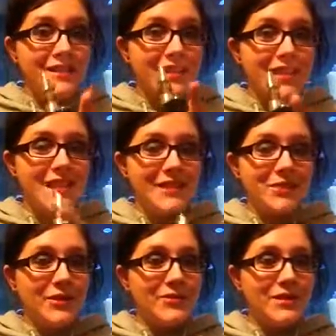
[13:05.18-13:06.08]
See, that's
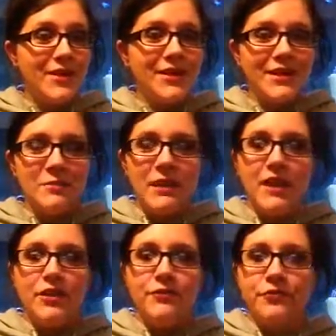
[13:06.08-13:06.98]
what I was talking
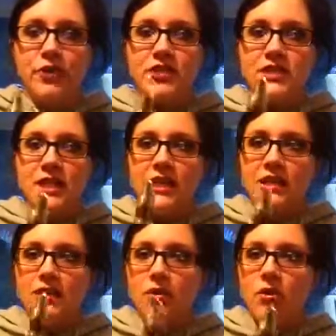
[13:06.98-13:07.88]
about. The first
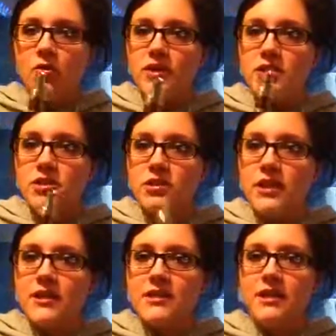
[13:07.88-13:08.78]
hit always
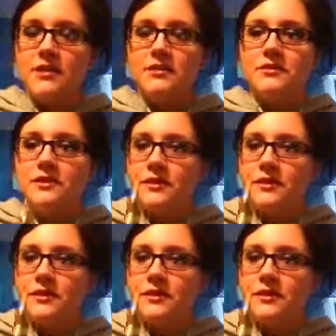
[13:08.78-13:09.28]
tricks you.